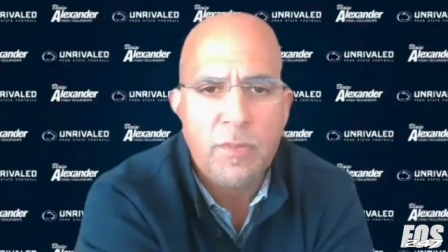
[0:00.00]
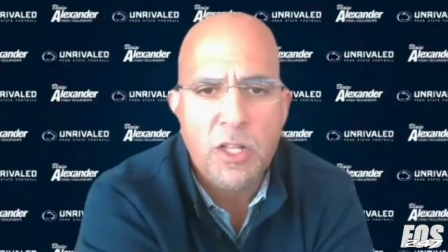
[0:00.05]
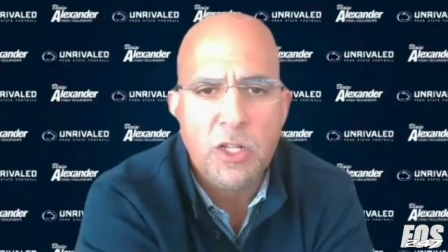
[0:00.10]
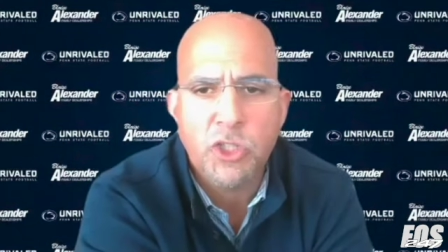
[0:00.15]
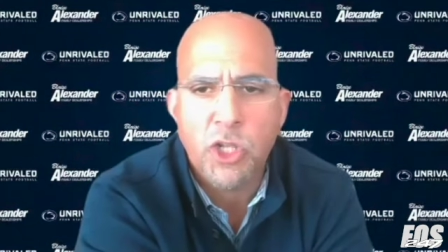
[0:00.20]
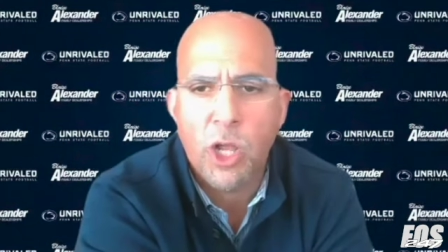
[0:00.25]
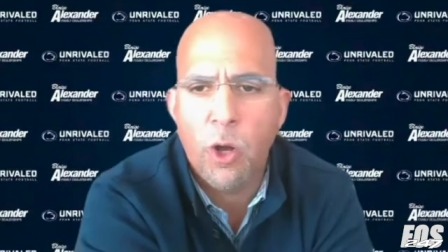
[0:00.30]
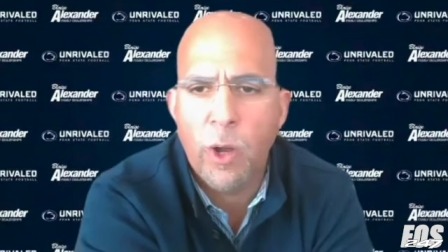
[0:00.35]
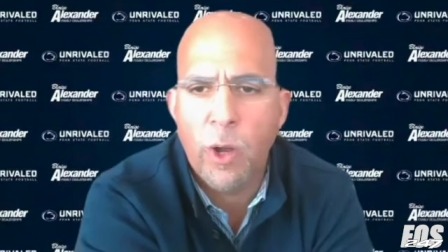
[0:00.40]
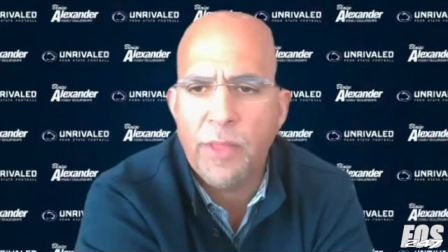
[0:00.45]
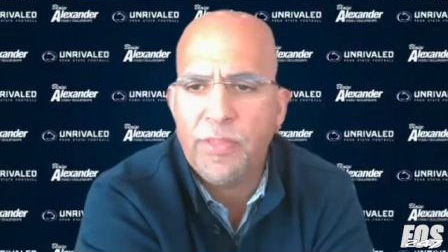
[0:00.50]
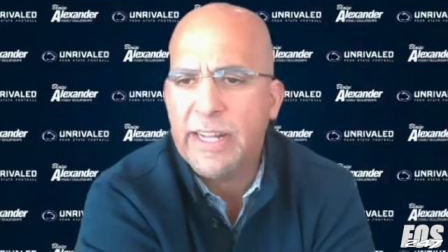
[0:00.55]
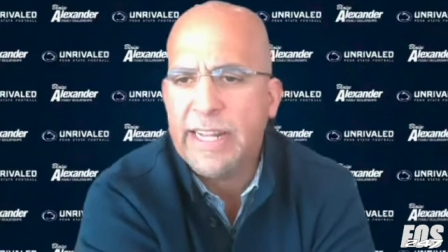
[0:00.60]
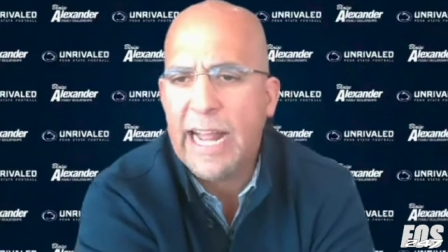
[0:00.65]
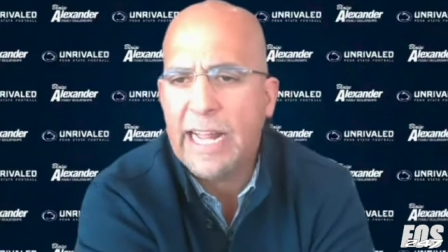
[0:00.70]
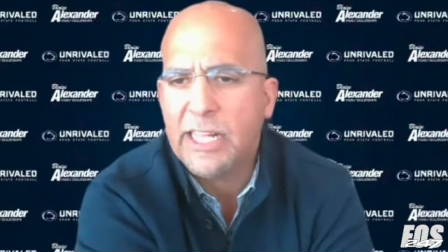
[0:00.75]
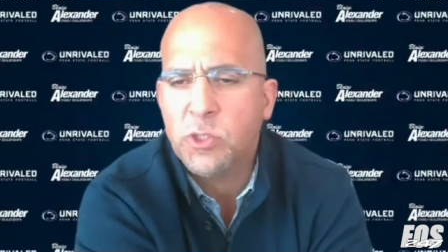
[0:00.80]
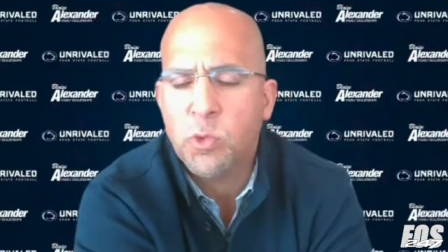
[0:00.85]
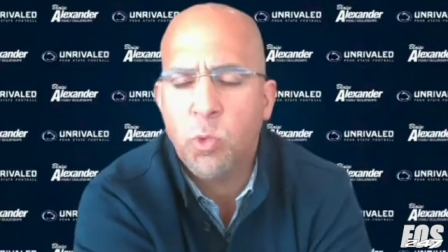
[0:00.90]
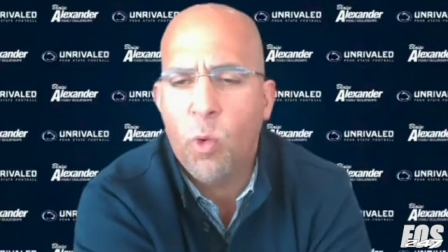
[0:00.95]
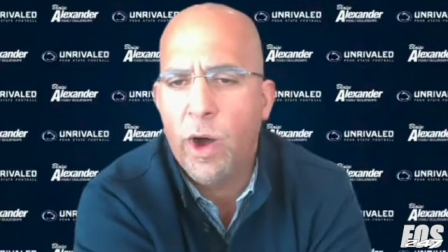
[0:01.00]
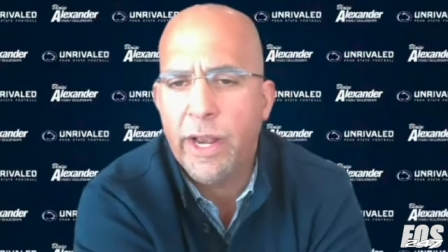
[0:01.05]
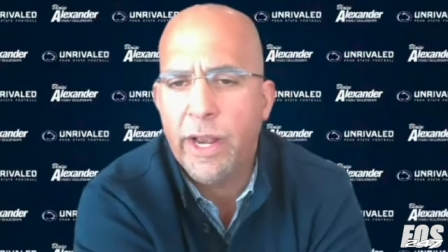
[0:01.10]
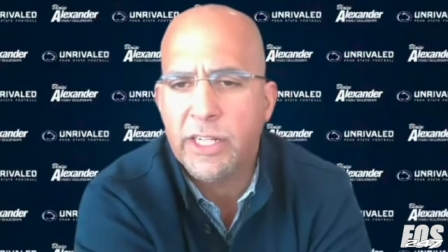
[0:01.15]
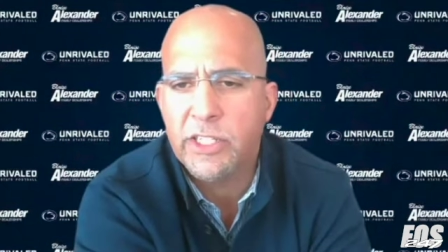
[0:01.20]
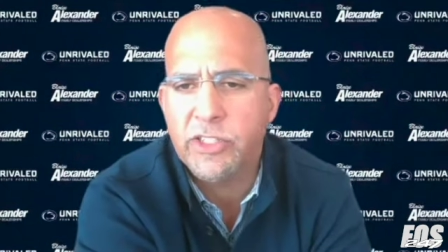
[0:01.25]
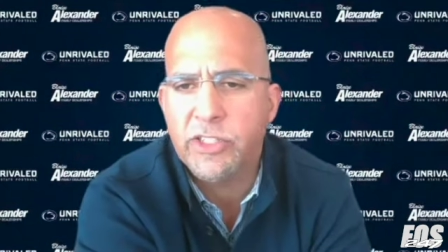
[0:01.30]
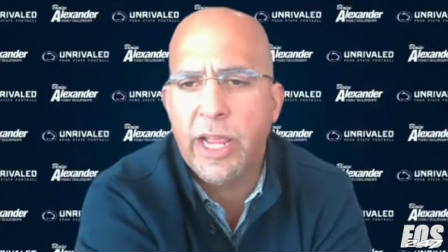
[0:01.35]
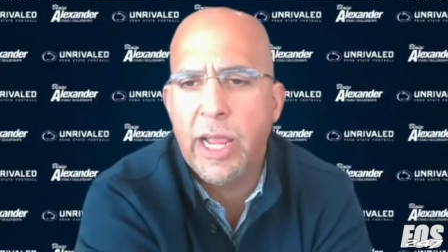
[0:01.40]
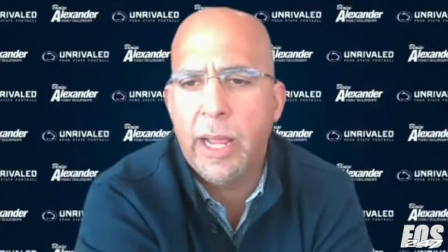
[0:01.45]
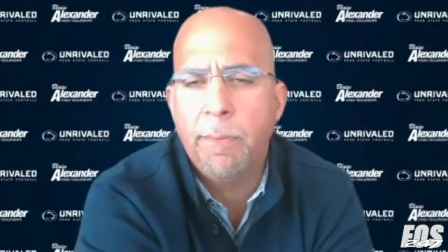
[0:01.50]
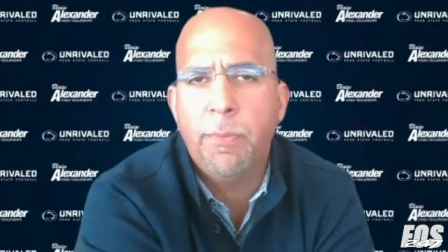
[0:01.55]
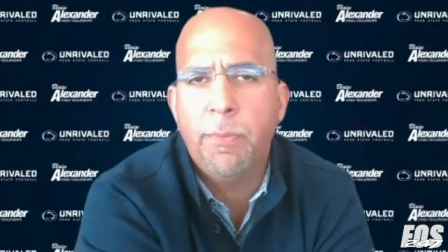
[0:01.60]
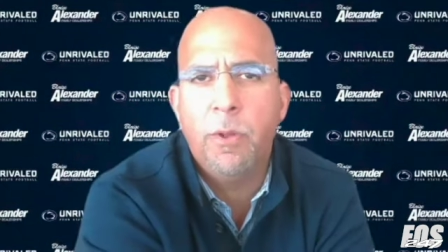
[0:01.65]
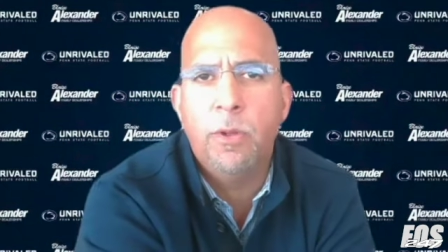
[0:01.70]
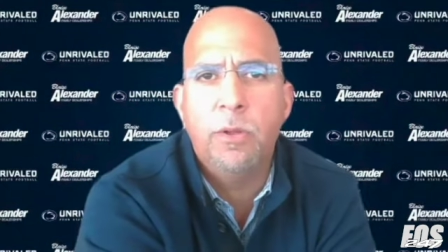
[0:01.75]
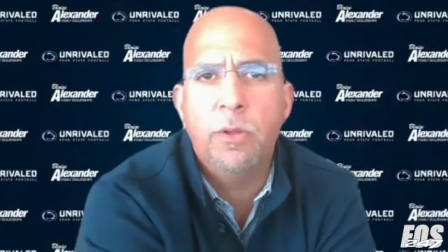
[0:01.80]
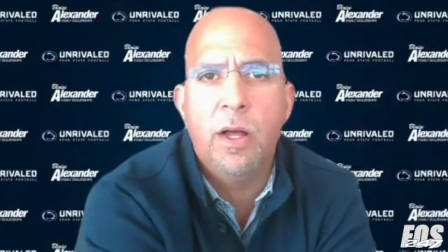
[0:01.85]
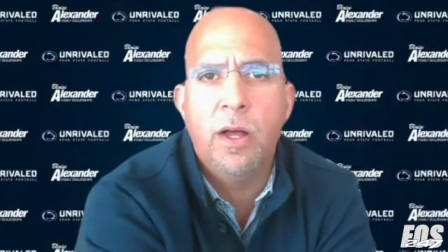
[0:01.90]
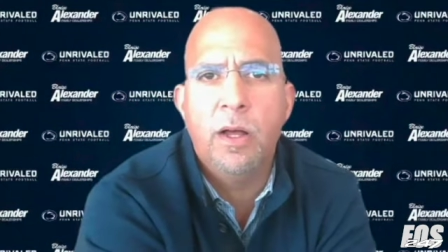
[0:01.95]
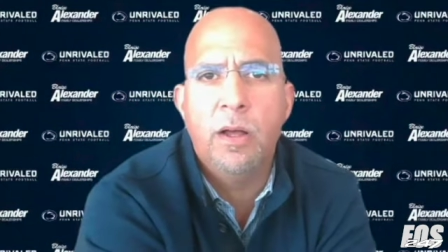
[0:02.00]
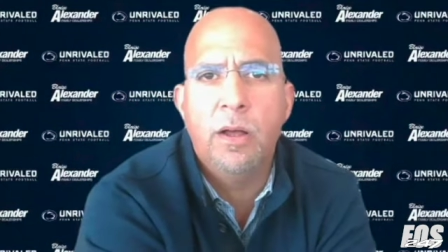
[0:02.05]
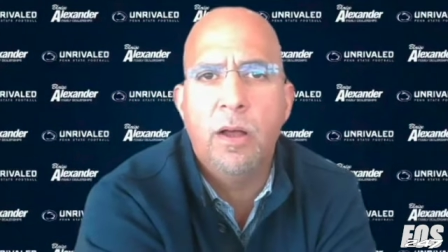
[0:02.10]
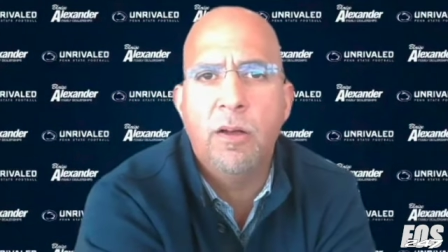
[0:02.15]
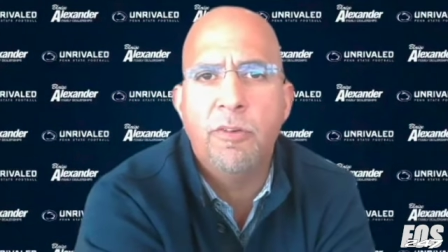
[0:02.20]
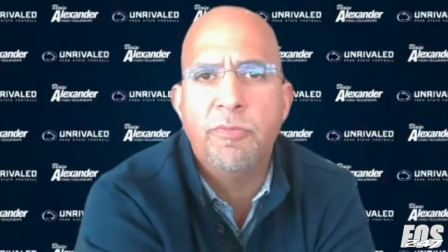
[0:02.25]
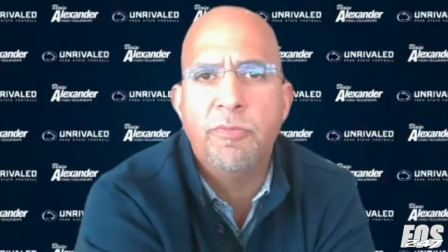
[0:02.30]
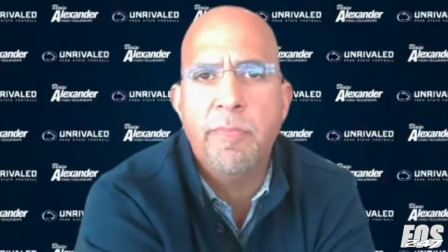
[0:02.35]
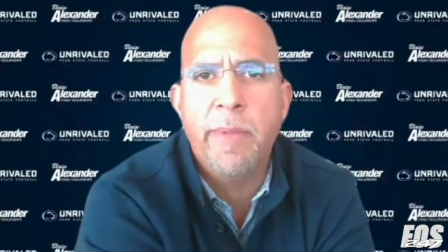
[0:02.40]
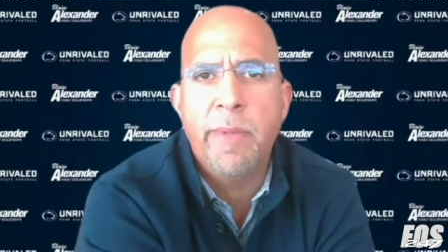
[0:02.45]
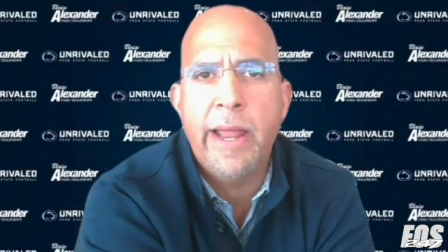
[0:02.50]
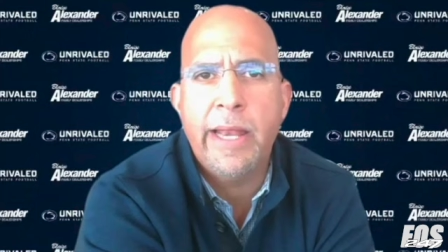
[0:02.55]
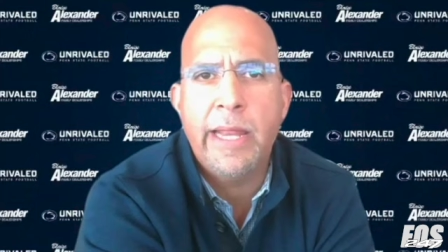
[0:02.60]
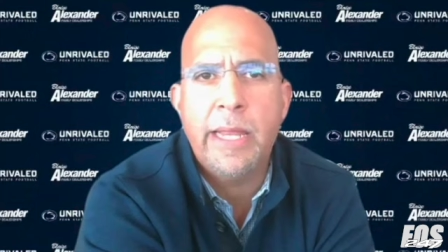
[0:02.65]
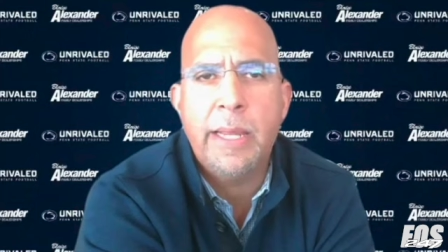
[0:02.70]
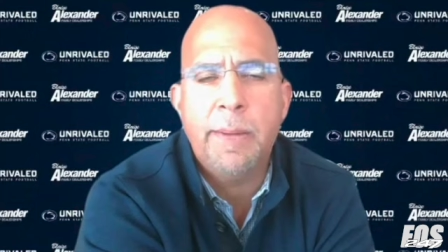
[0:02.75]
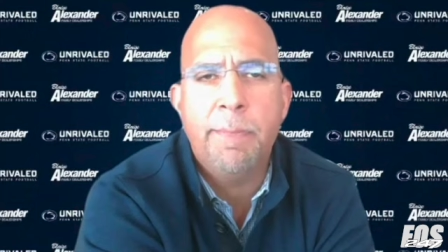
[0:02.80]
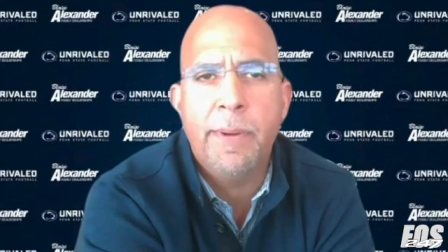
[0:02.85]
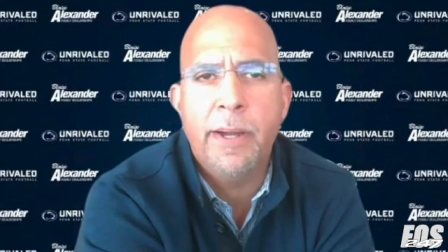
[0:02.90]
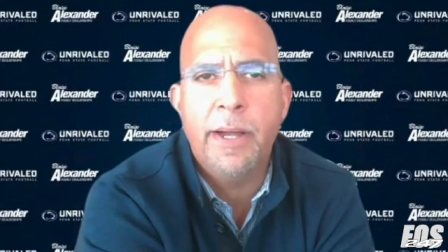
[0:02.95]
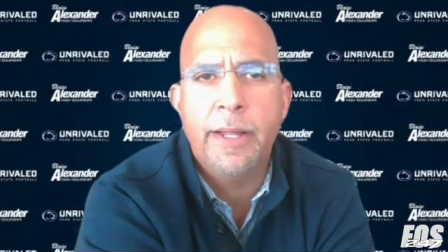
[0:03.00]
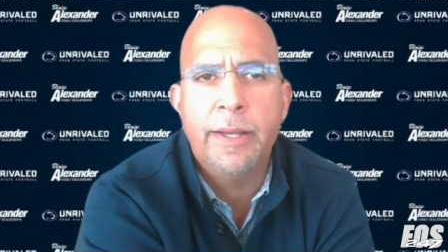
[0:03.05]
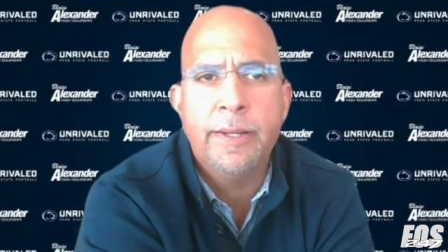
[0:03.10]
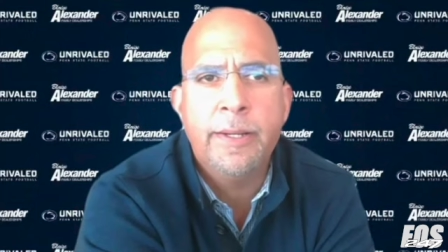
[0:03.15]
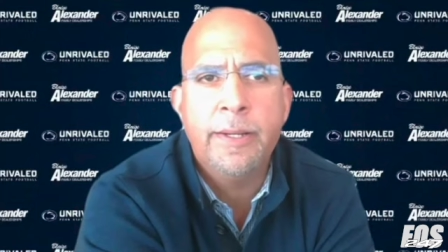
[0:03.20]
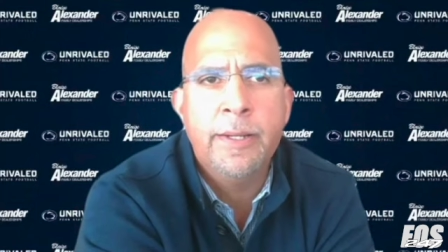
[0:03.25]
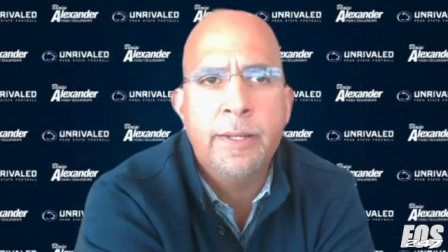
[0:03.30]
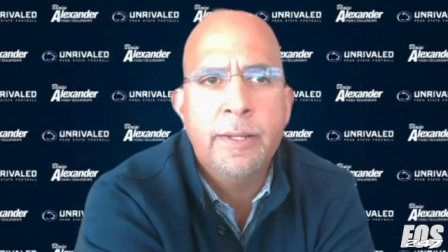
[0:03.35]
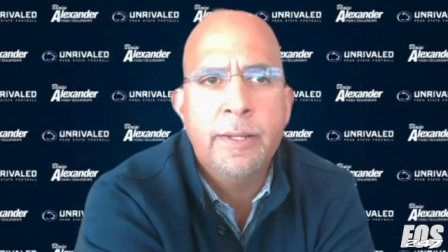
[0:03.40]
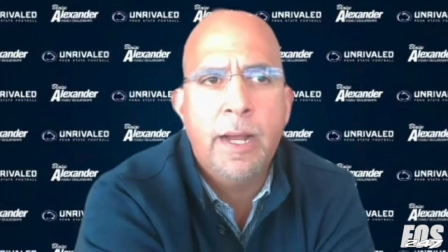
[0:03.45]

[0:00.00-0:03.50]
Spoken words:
So I think that's one example of many, but